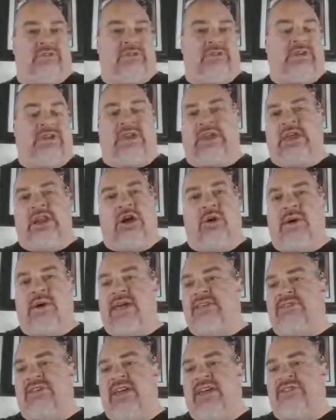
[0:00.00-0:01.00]
You, you know,
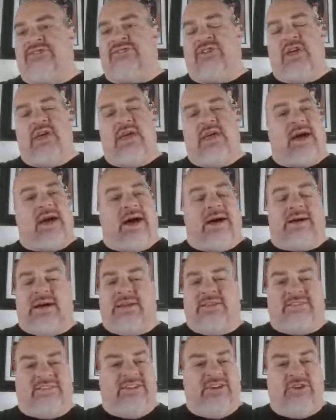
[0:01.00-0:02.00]
it, it's uh,
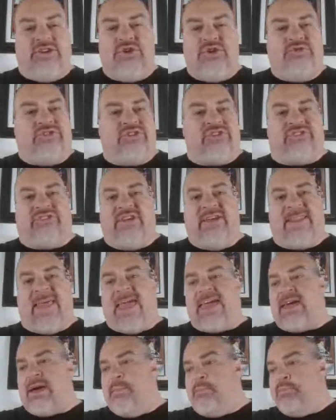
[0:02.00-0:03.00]
until you just hit
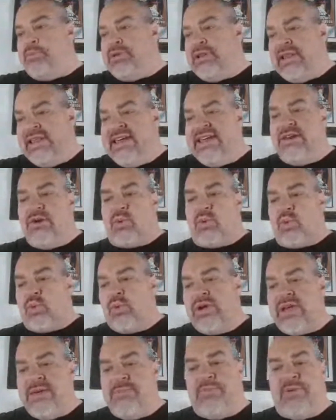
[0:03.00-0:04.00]
a complete
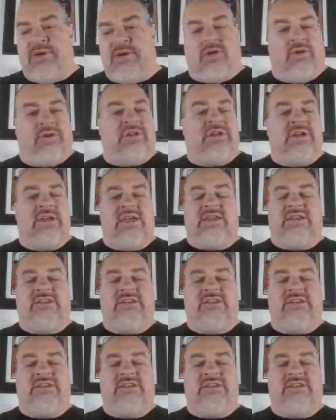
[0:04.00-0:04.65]
rebuild,